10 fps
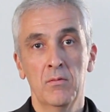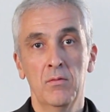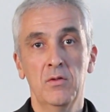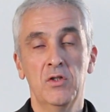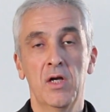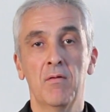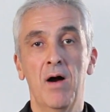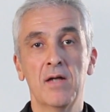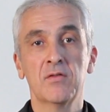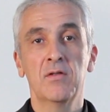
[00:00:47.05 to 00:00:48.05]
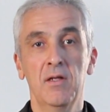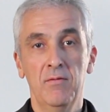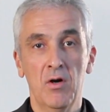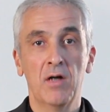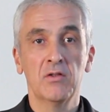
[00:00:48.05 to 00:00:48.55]
Through the generosity
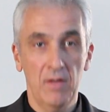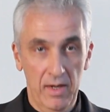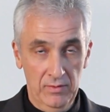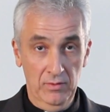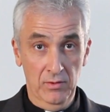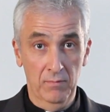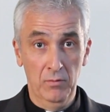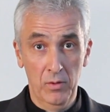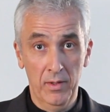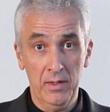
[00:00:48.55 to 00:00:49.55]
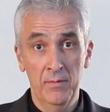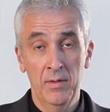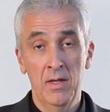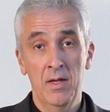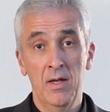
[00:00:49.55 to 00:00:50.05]
of the Archdiocese of Newark
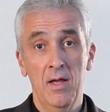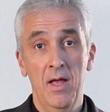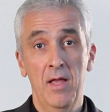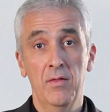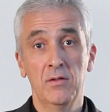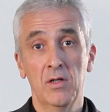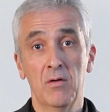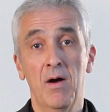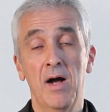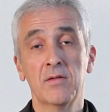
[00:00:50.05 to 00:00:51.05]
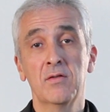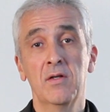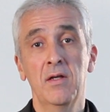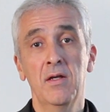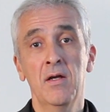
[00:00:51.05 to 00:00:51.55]
and the
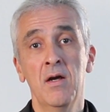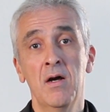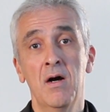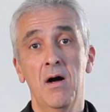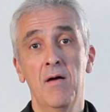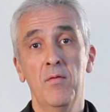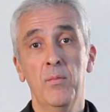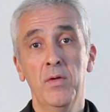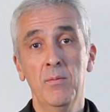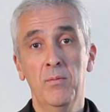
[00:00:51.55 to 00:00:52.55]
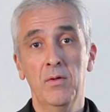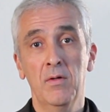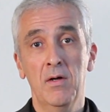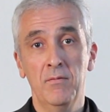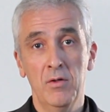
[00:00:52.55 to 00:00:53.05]
generosity of the
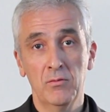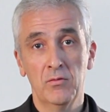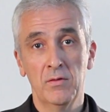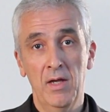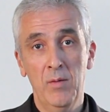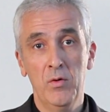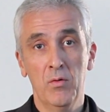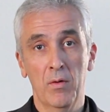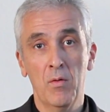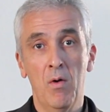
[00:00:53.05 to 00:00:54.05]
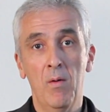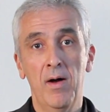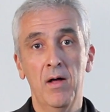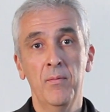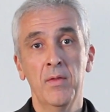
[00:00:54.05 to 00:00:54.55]
people of Notre Dame in North
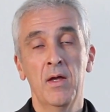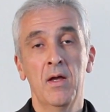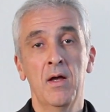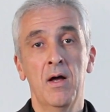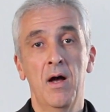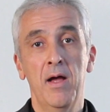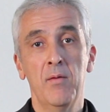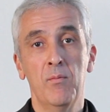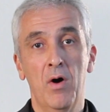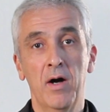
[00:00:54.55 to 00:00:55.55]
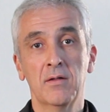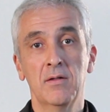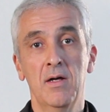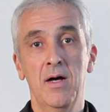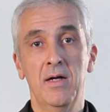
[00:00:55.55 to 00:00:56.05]
Caldwell, I embarked
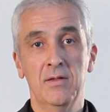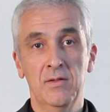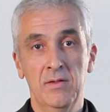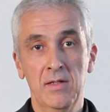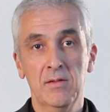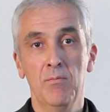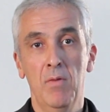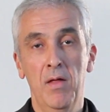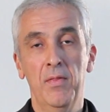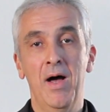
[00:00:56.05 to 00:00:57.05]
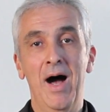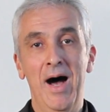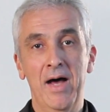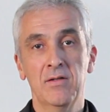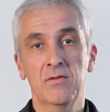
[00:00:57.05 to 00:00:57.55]
on a 6-month
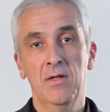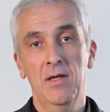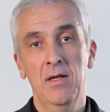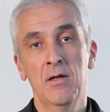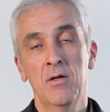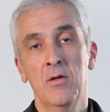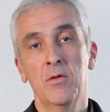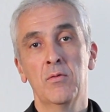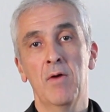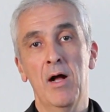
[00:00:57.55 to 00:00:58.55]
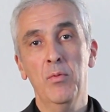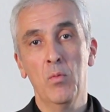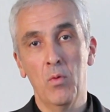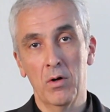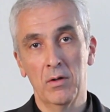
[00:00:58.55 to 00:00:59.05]
odyssey throughout the
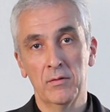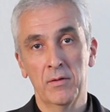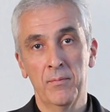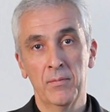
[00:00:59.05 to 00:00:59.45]
world.